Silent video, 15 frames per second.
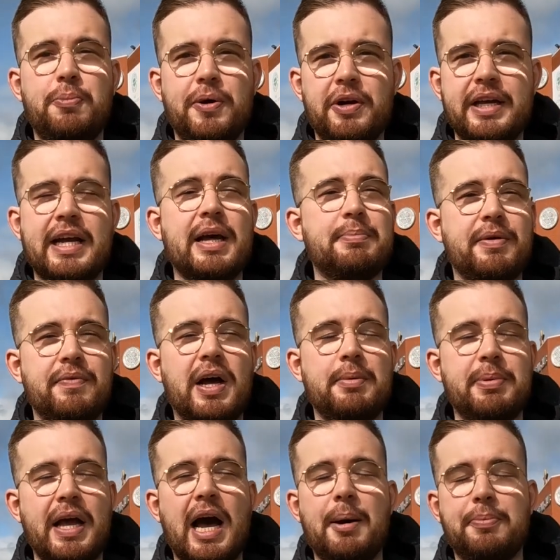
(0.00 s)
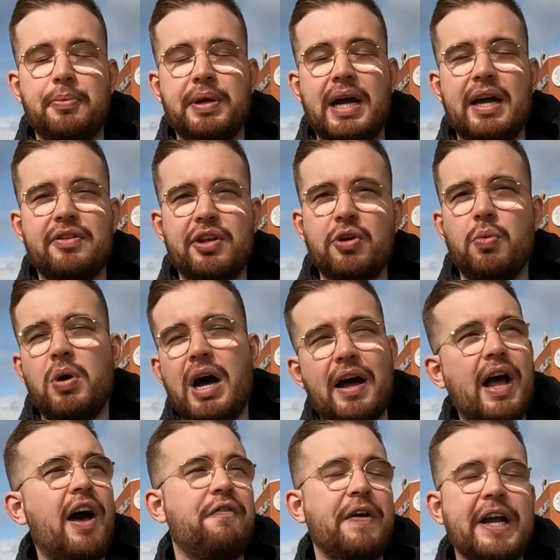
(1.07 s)
know him as Ryan118.
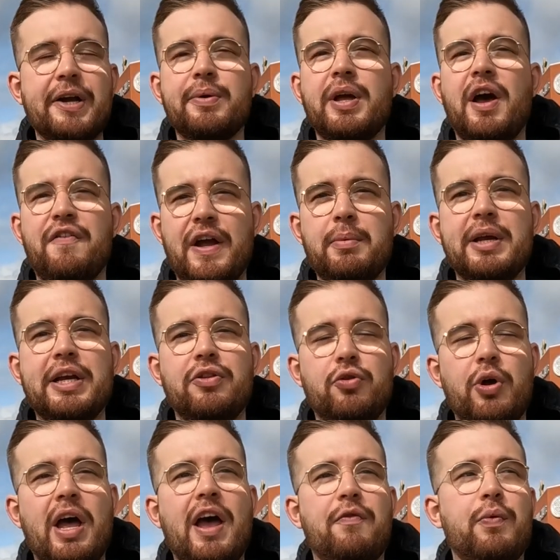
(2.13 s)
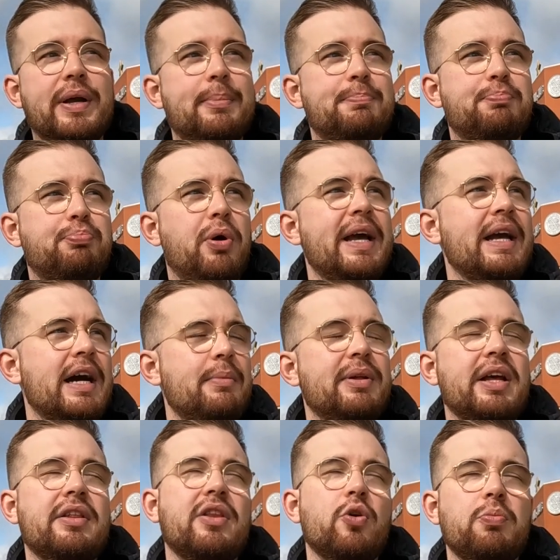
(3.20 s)
I am going to link his channel in the
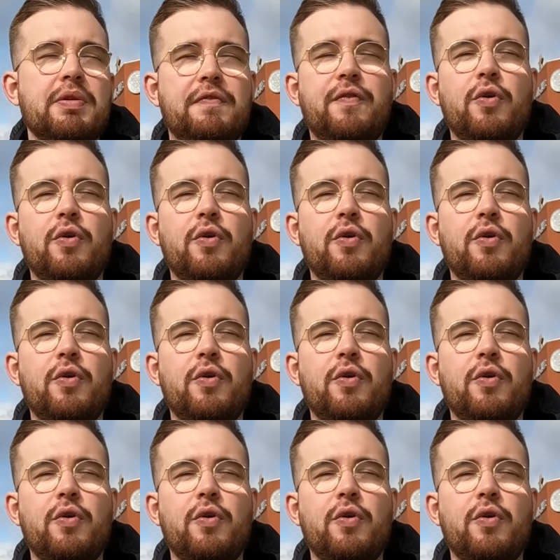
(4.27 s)
description box